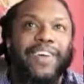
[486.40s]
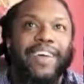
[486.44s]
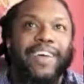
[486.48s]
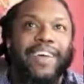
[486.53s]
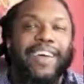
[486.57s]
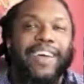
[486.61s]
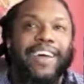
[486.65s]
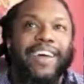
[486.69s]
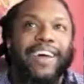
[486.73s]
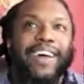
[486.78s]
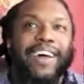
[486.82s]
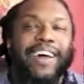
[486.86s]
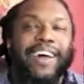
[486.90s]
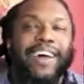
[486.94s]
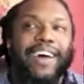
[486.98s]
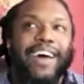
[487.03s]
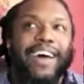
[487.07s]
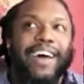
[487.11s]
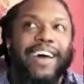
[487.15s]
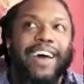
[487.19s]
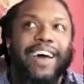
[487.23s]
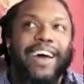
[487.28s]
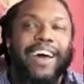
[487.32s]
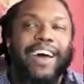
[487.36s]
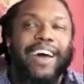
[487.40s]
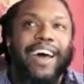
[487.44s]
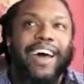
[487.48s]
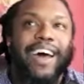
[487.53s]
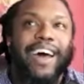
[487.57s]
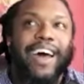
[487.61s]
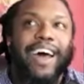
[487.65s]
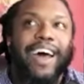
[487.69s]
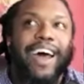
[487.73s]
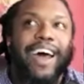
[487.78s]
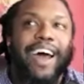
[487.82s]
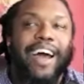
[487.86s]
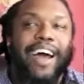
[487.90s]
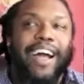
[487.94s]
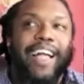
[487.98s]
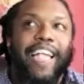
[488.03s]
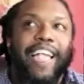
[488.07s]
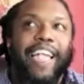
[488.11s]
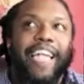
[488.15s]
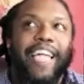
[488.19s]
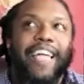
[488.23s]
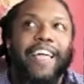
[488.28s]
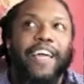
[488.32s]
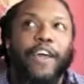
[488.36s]

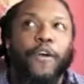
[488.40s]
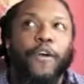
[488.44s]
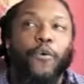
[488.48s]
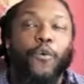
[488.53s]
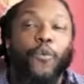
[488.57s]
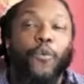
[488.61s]
Nothing is said.